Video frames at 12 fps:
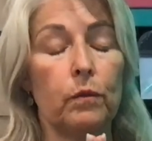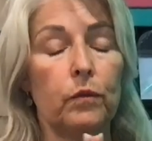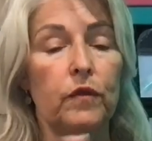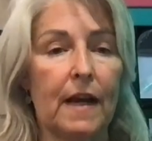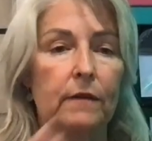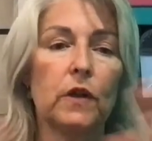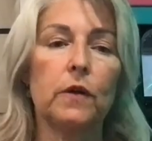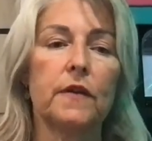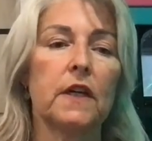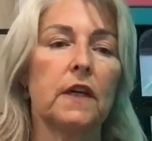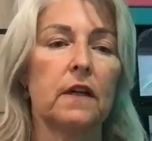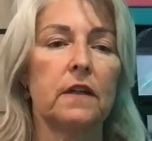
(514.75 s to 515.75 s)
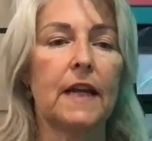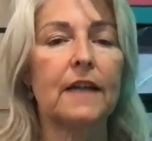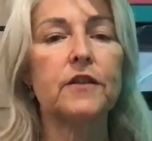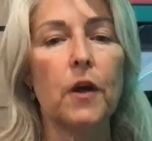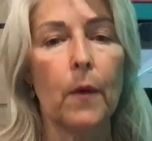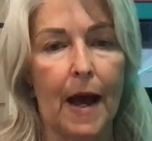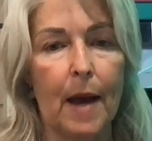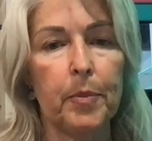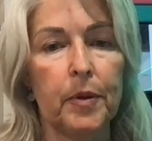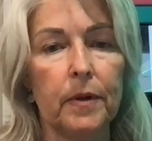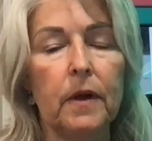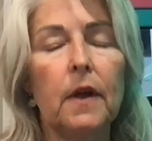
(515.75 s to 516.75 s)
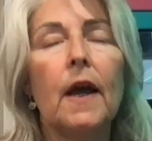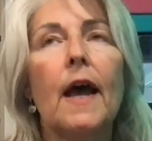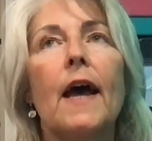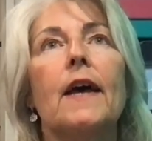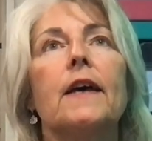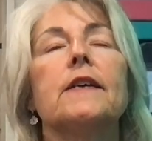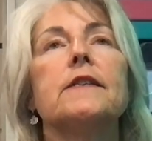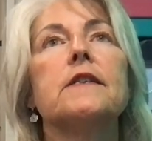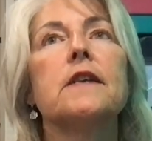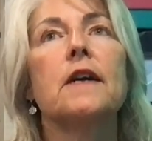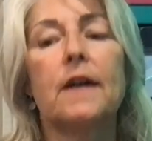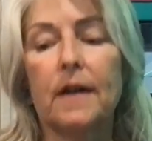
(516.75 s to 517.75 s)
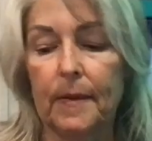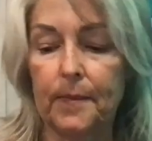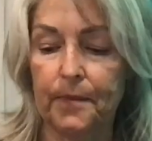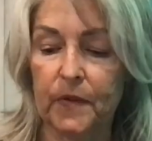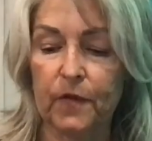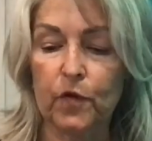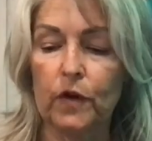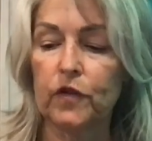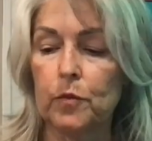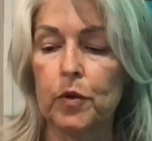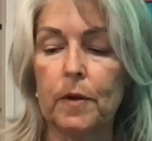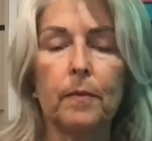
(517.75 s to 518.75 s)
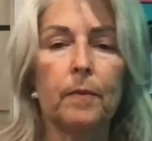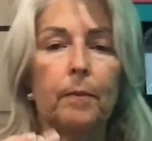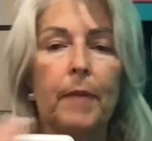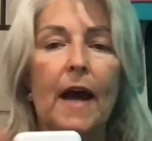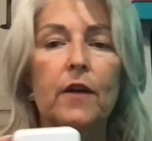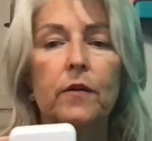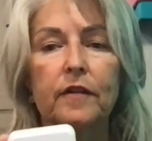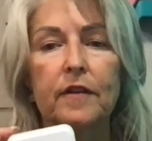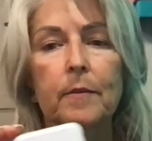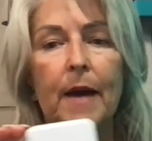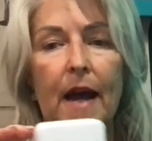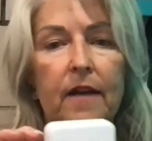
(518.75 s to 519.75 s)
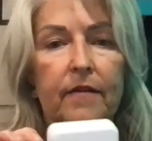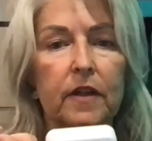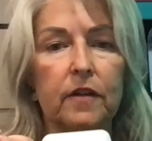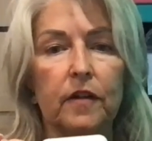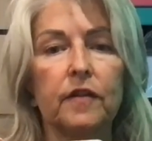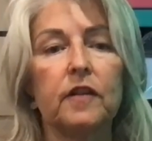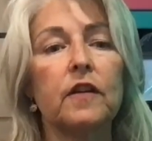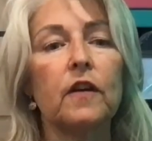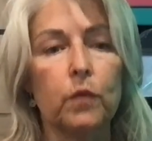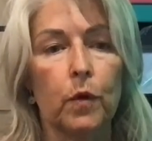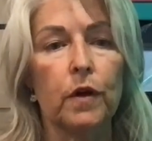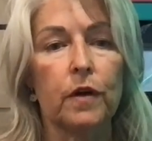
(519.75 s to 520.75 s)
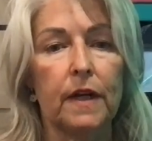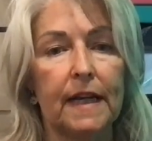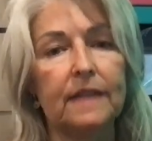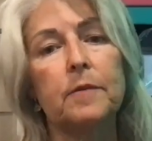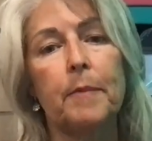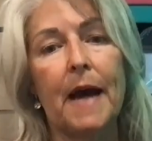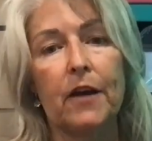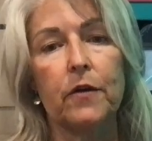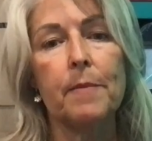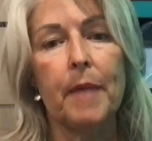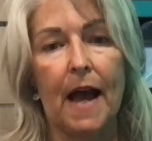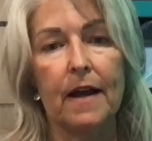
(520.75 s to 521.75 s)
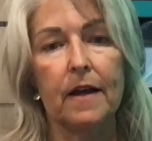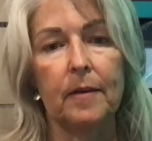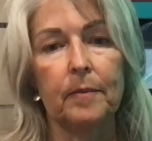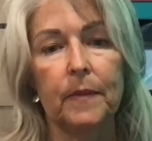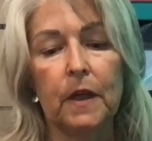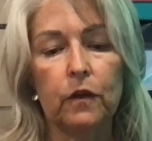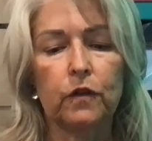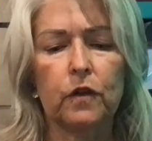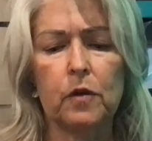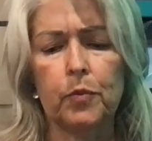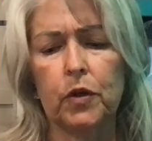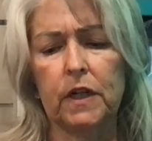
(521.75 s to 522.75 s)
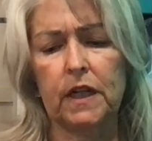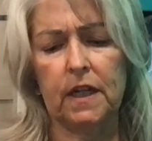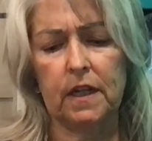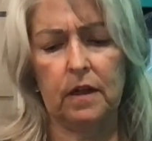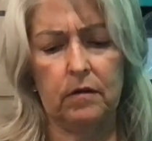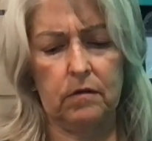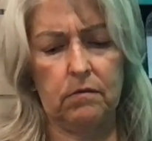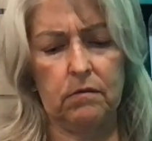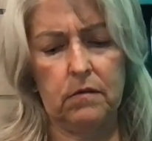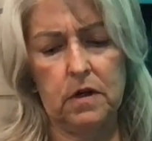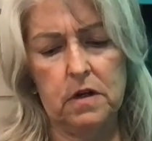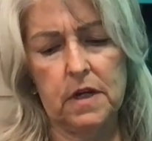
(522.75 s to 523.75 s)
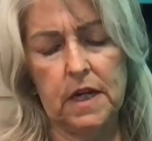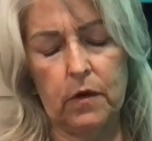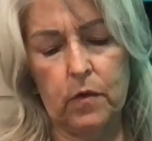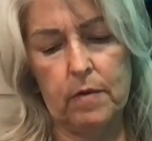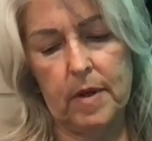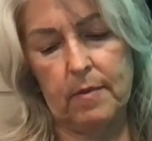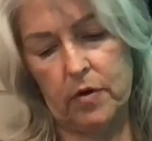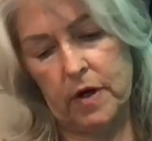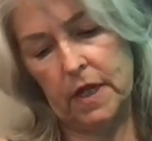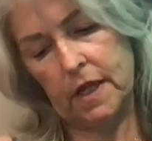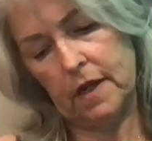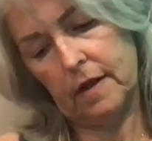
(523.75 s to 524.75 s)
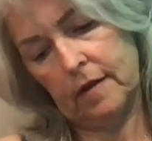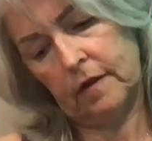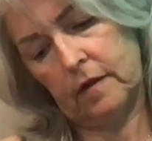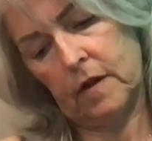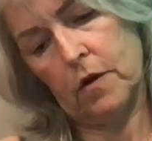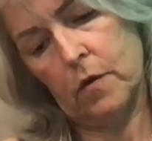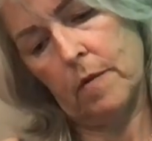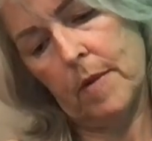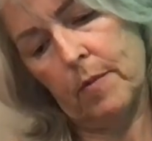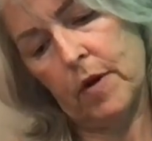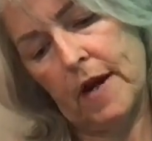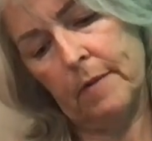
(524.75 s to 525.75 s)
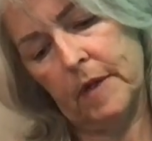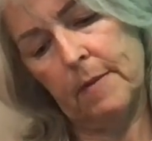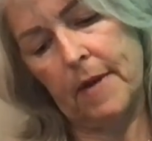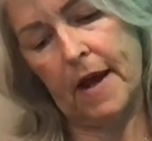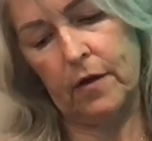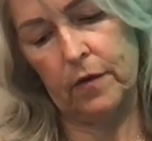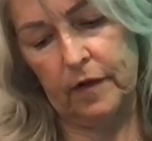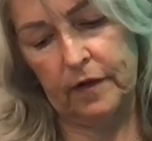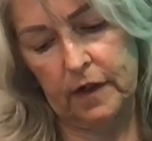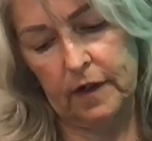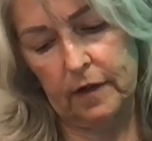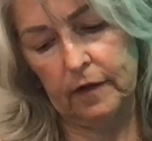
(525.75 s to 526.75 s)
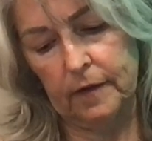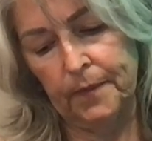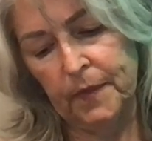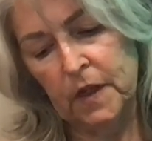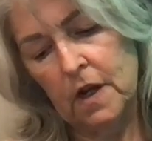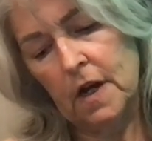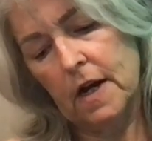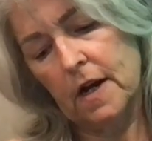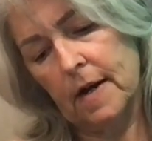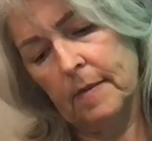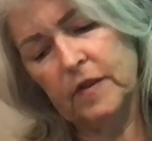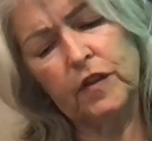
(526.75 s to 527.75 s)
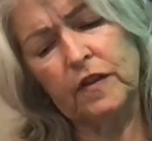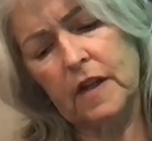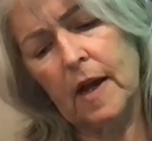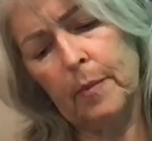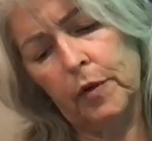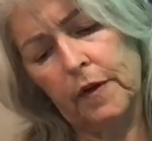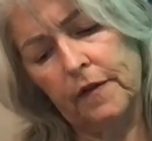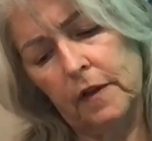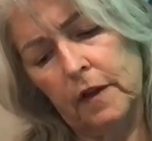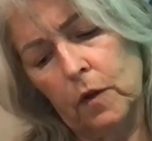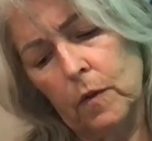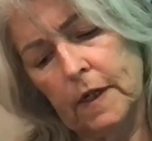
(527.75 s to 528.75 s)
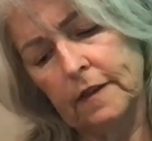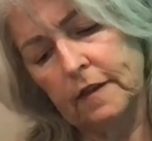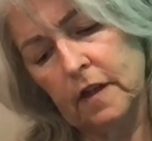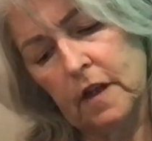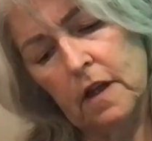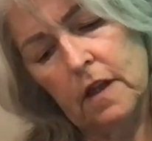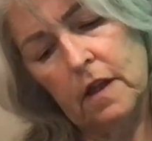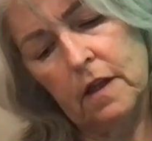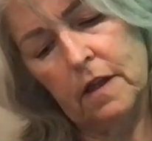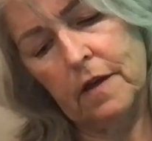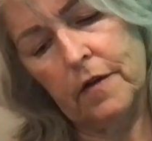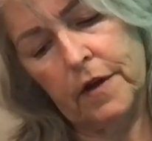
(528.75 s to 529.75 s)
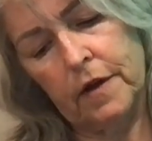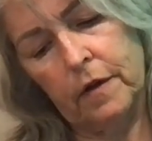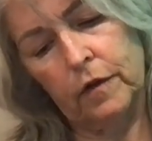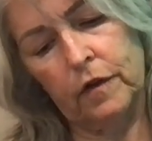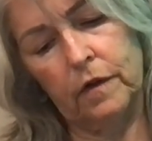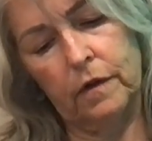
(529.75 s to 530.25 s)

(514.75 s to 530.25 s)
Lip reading: download the Necto app, and of course you put batteries in the back of it because it does work. It has a battery backup. So you put in, can't remember, I don't remember how many batteries it is. It's just a couple of the little ones. There it goes.